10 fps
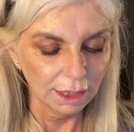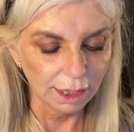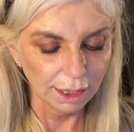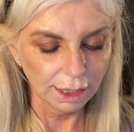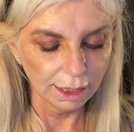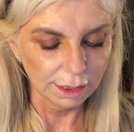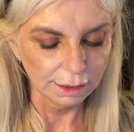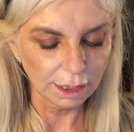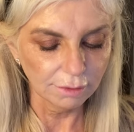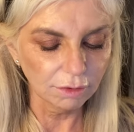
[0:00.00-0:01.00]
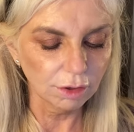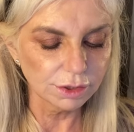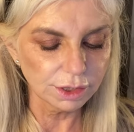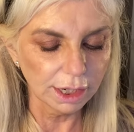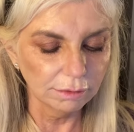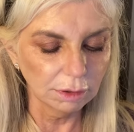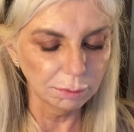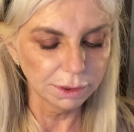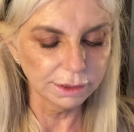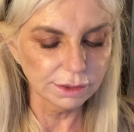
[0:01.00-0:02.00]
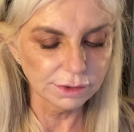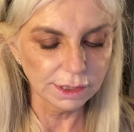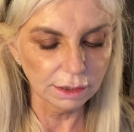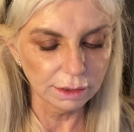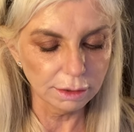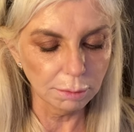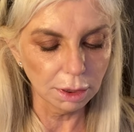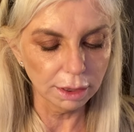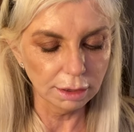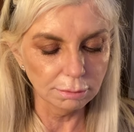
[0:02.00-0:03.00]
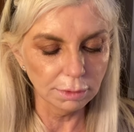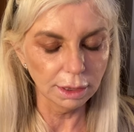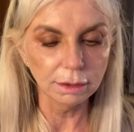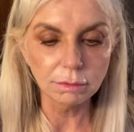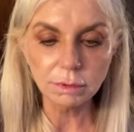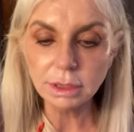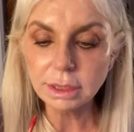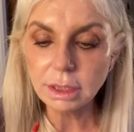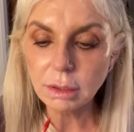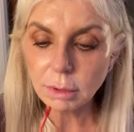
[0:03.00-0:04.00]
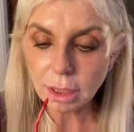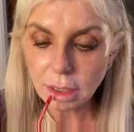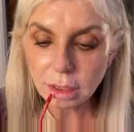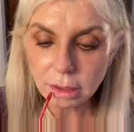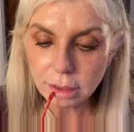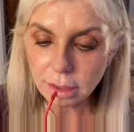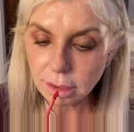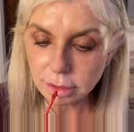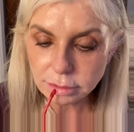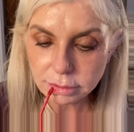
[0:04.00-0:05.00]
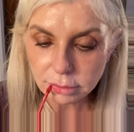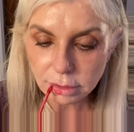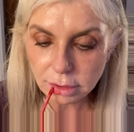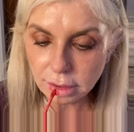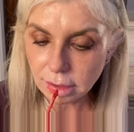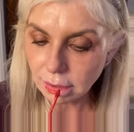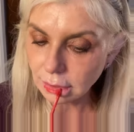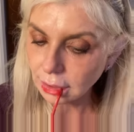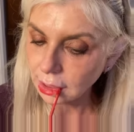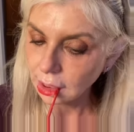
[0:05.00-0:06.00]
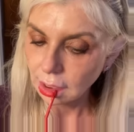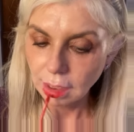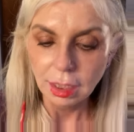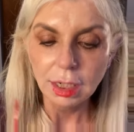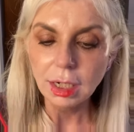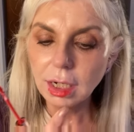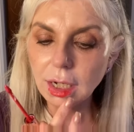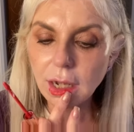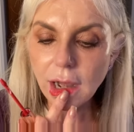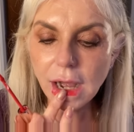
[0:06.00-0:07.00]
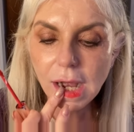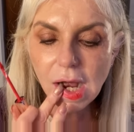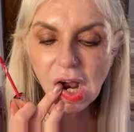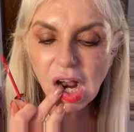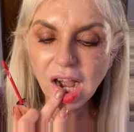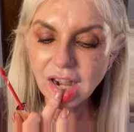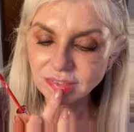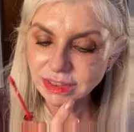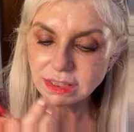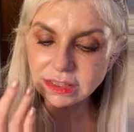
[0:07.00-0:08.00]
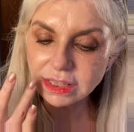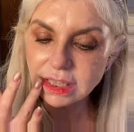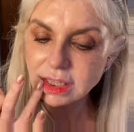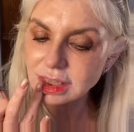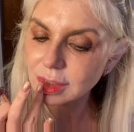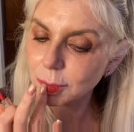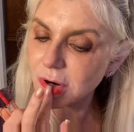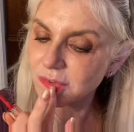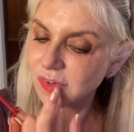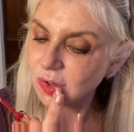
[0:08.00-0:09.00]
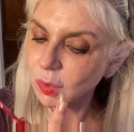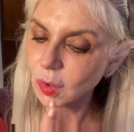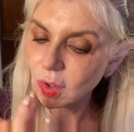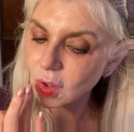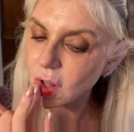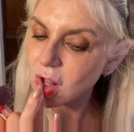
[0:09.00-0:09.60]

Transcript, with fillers: And of course, I will put this down at the bottom. I don't really know what color it is right now. Uh, obviously, it's more of a coral.